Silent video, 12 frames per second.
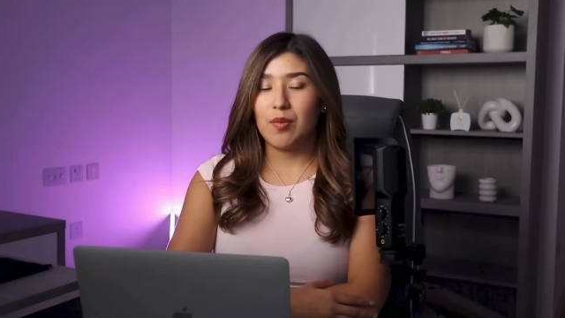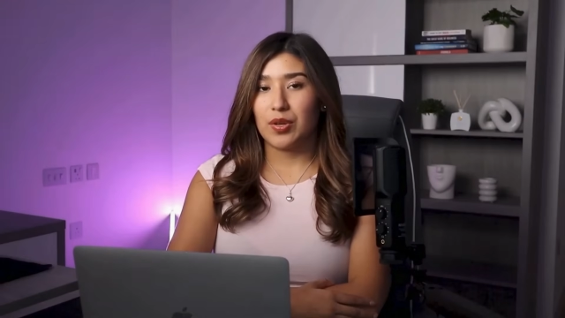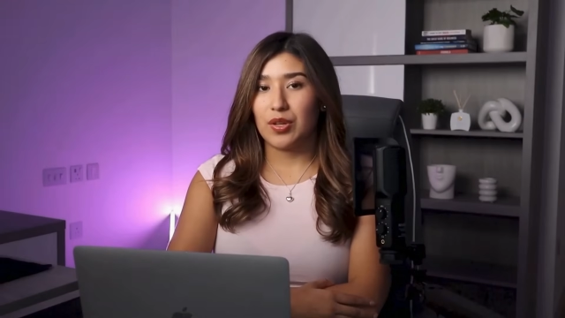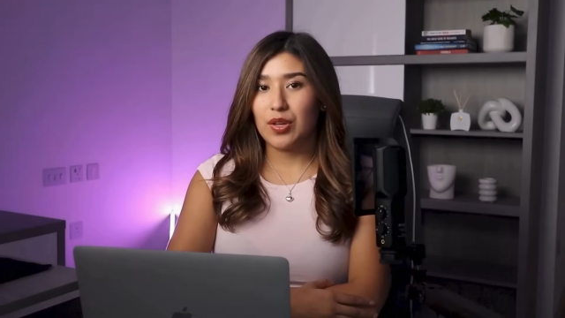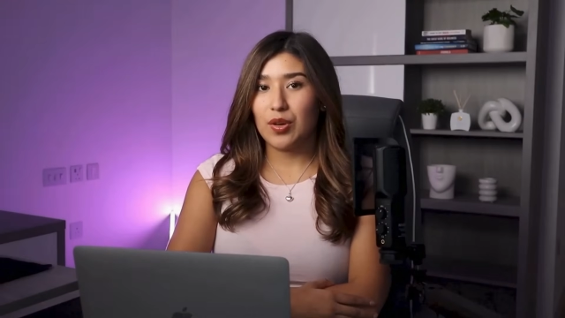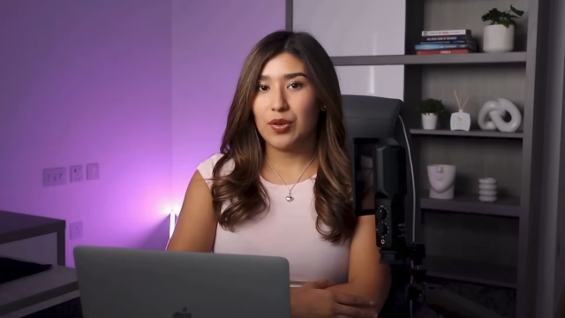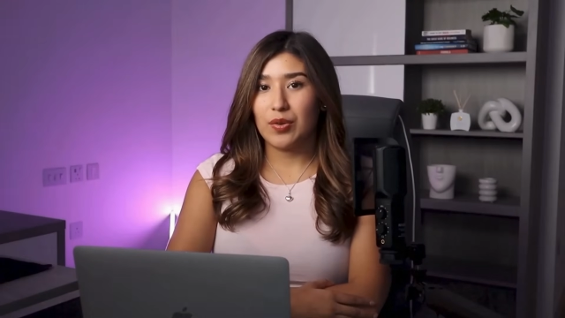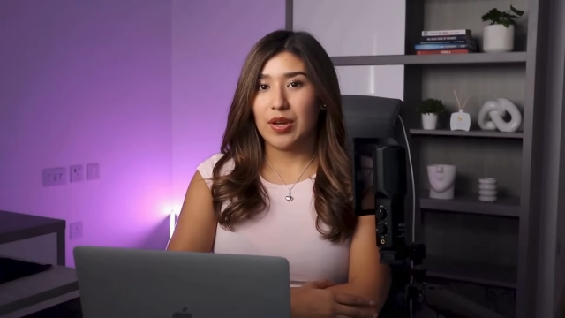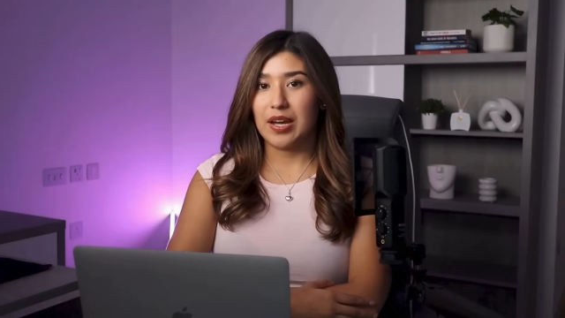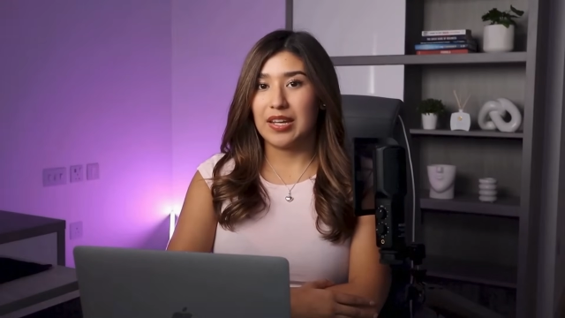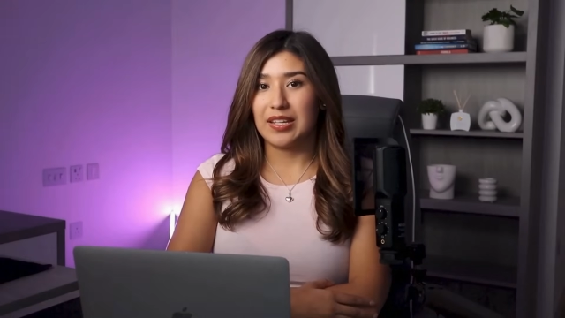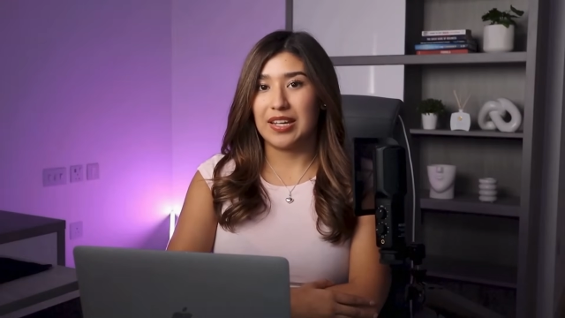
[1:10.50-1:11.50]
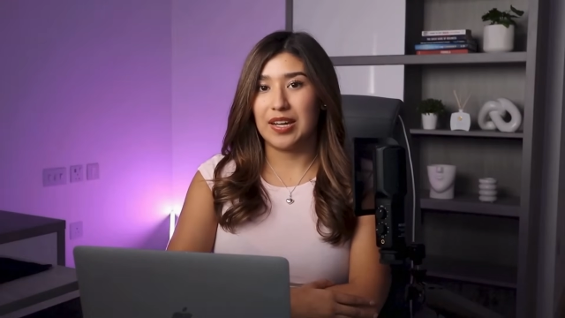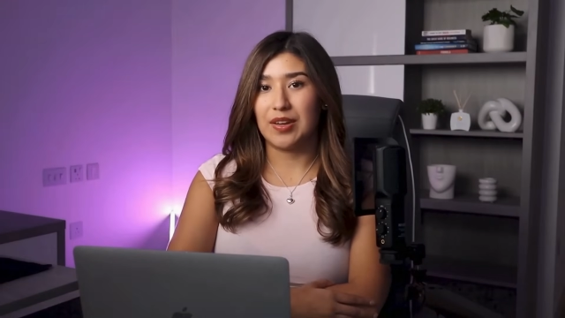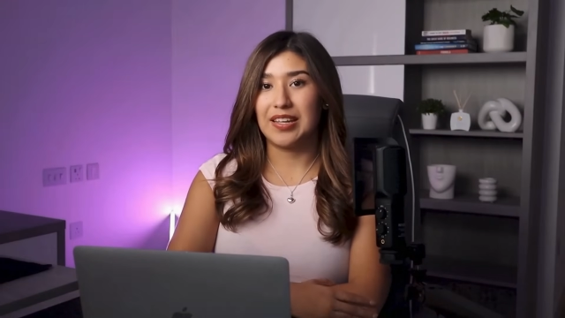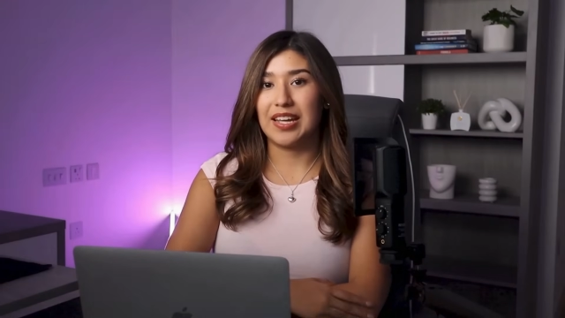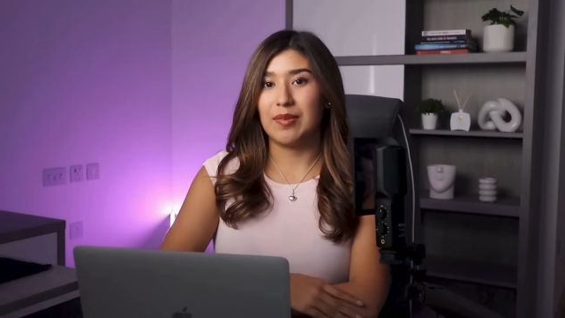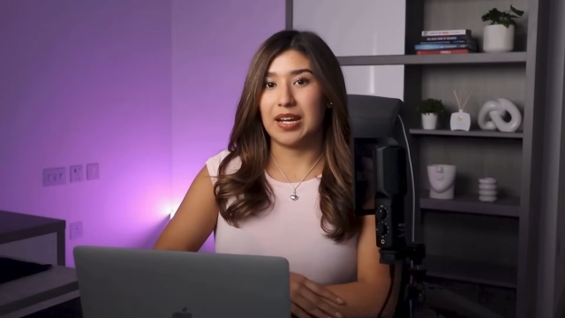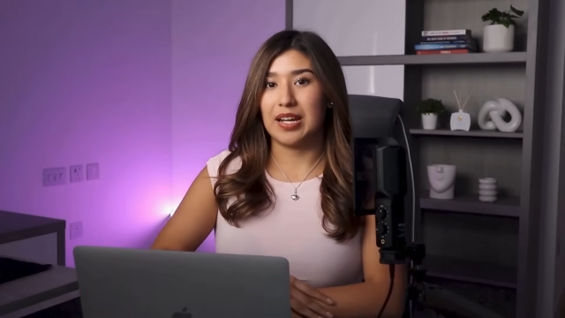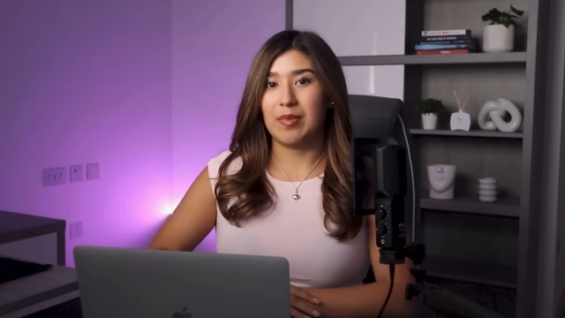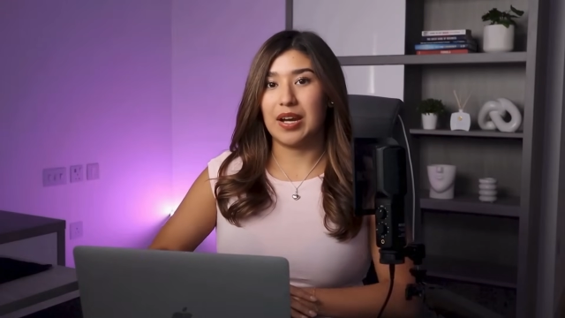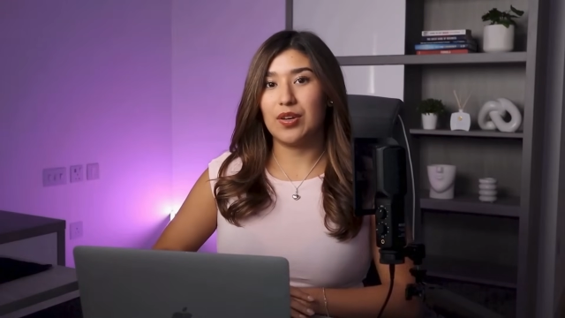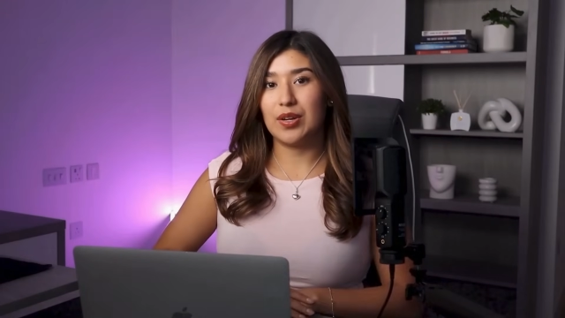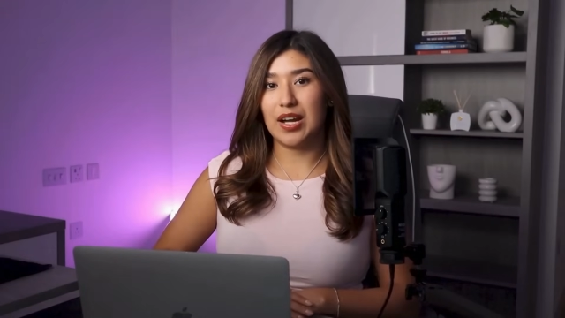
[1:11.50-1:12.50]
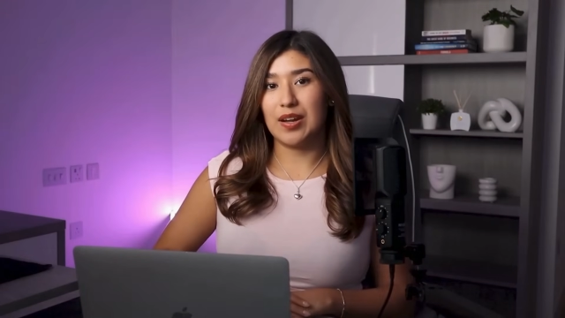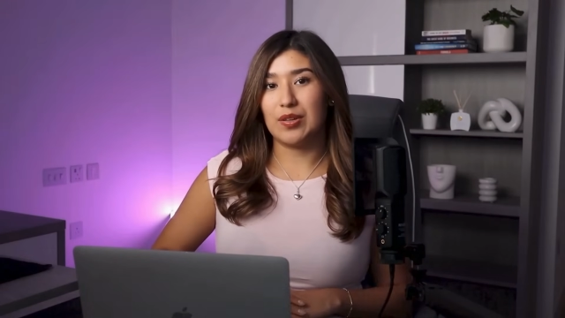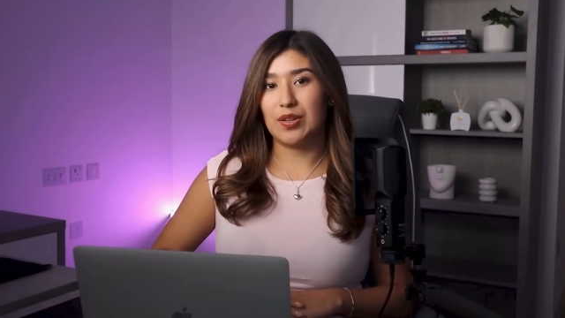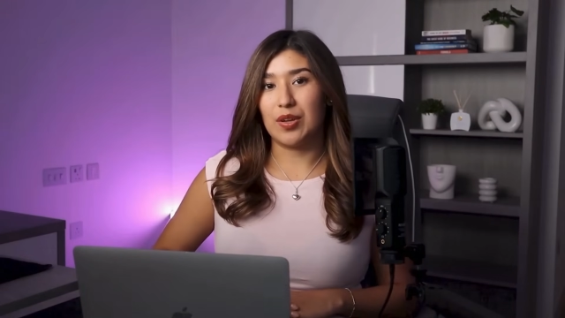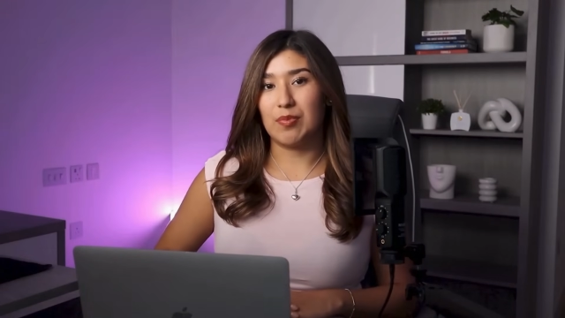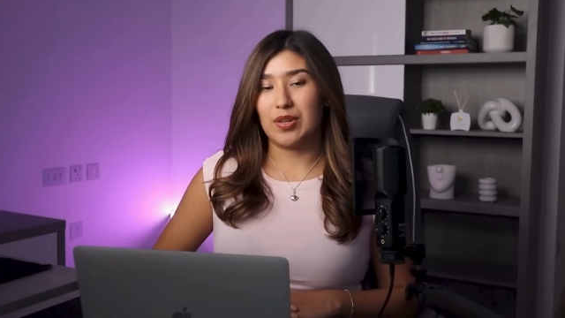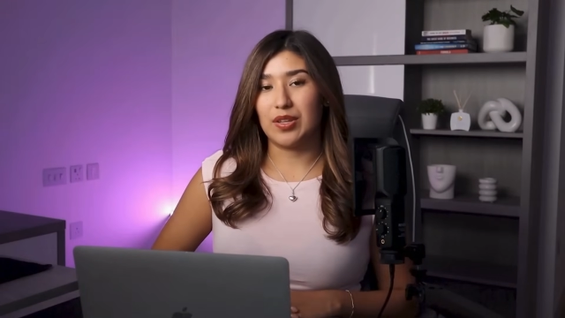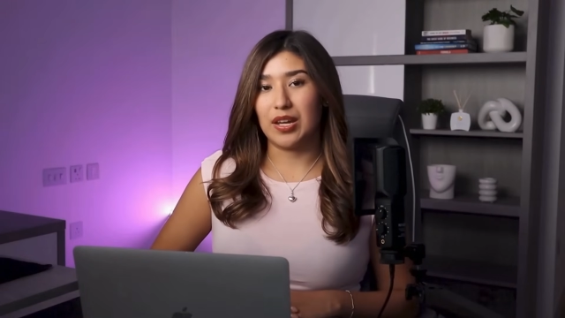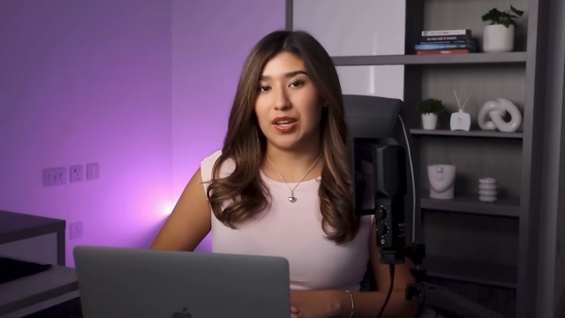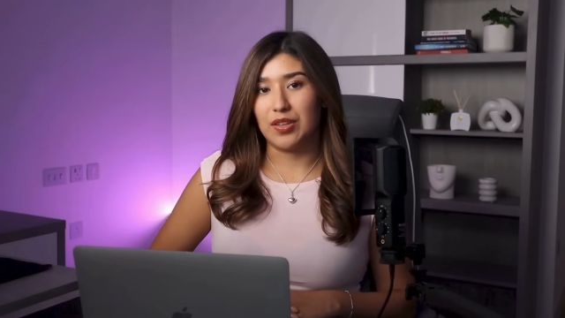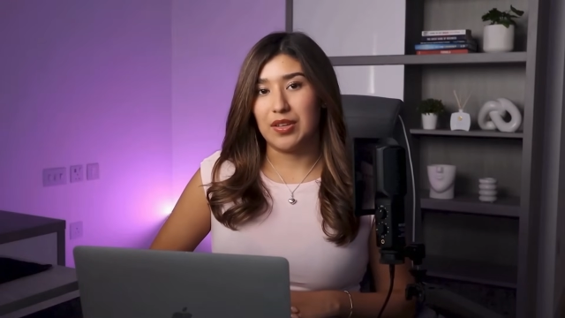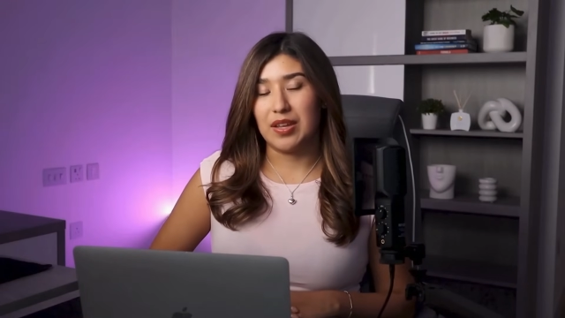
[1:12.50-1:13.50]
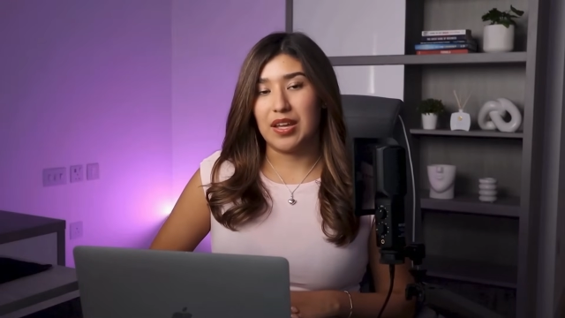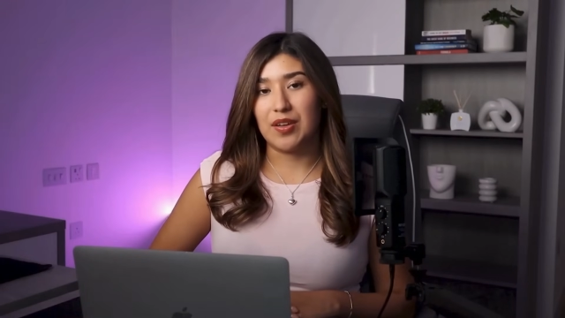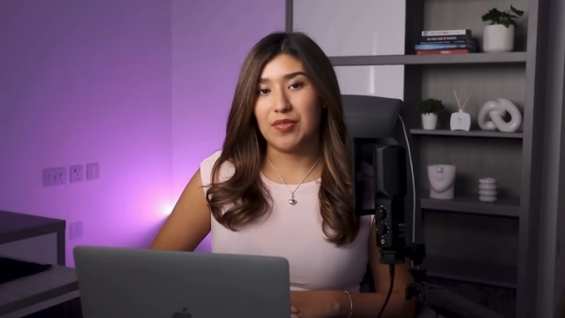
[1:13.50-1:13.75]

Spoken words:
I will show you secret tips that make your character conversations